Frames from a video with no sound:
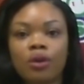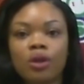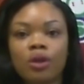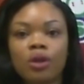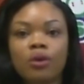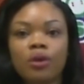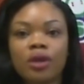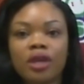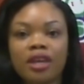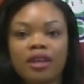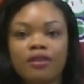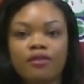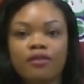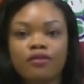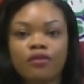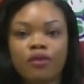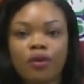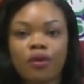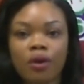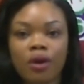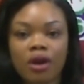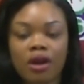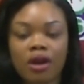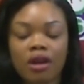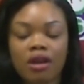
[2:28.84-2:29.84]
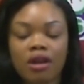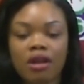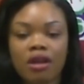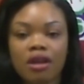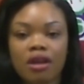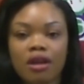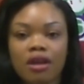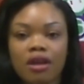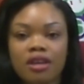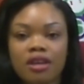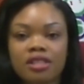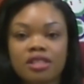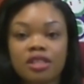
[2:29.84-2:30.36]
looking for
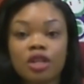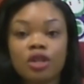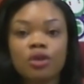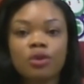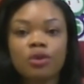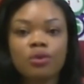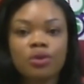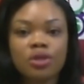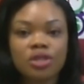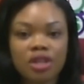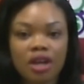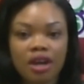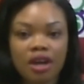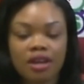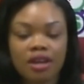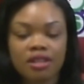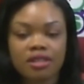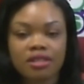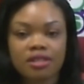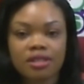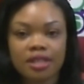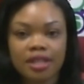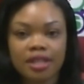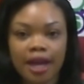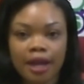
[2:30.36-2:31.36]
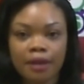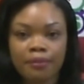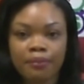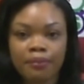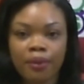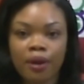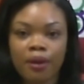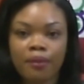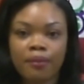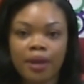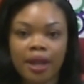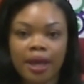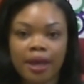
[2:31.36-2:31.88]
solutions to that
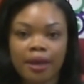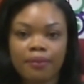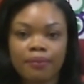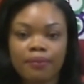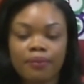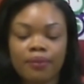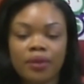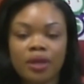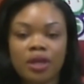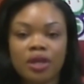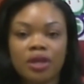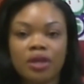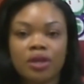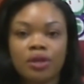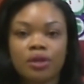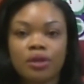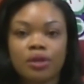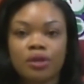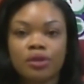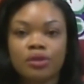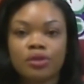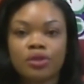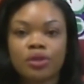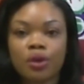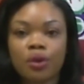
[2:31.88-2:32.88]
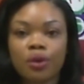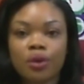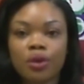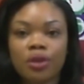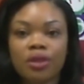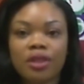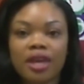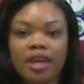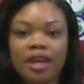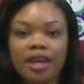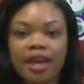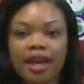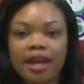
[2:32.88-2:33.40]
problem. So
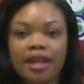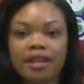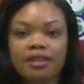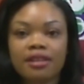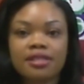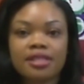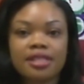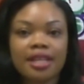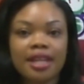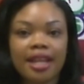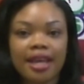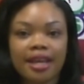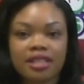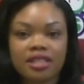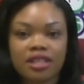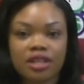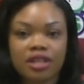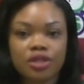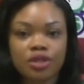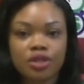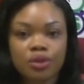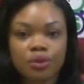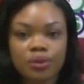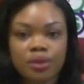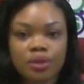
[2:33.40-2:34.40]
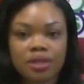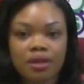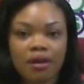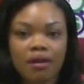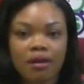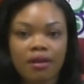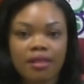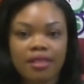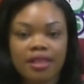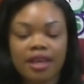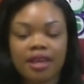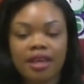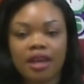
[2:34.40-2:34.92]
they can select a tutor.
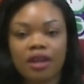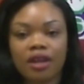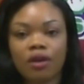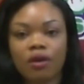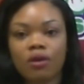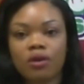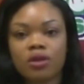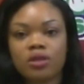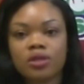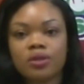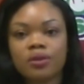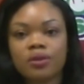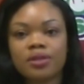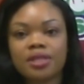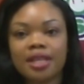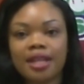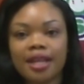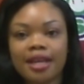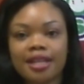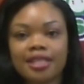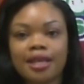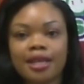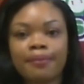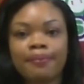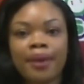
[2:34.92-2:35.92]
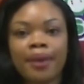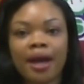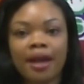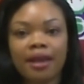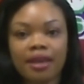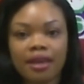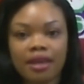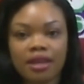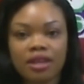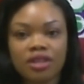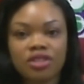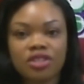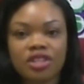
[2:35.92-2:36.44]
They can also select a
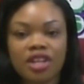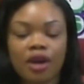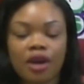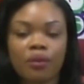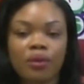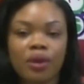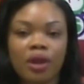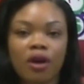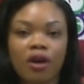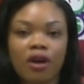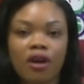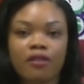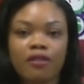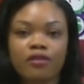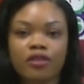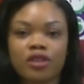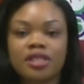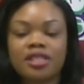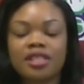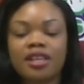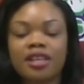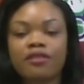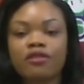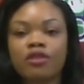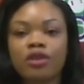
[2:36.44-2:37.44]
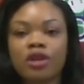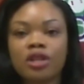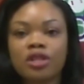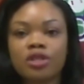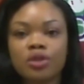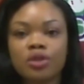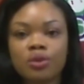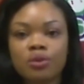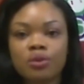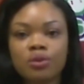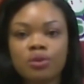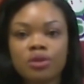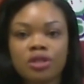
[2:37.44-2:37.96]
package that will offer several
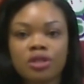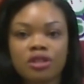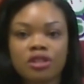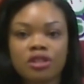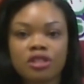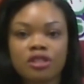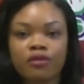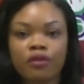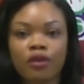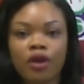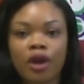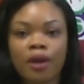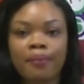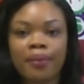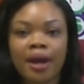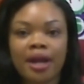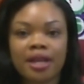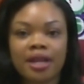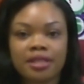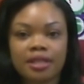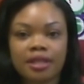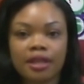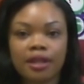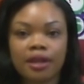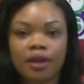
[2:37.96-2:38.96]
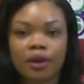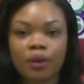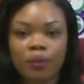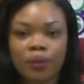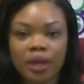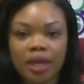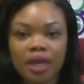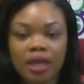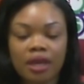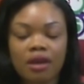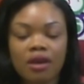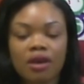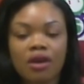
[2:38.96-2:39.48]
tutors for a particular
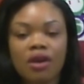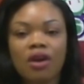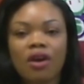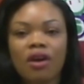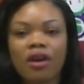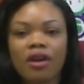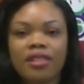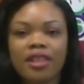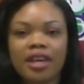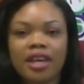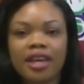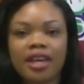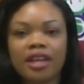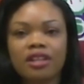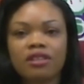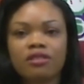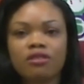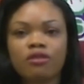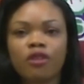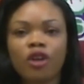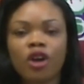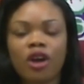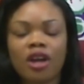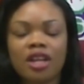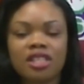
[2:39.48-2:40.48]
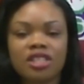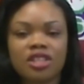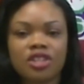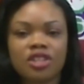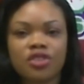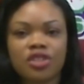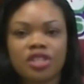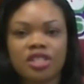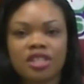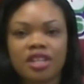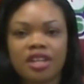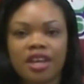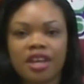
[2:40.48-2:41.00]
week, or they can
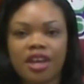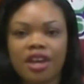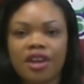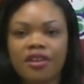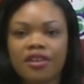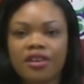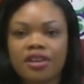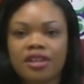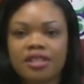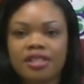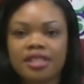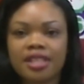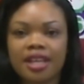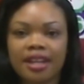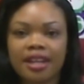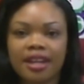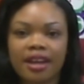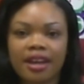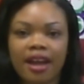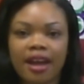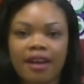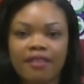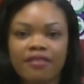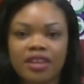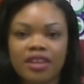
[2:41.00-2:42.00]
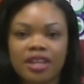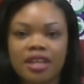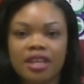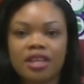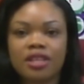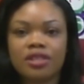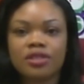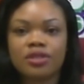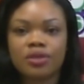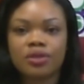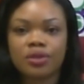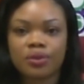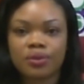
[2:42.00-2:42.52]
concentrate on the areas that they're having
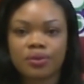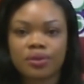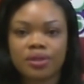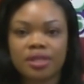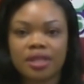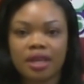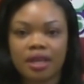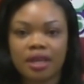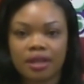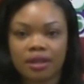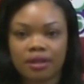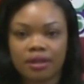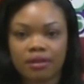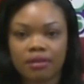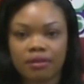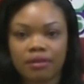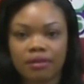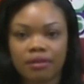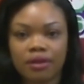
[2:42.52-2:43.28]
issues in.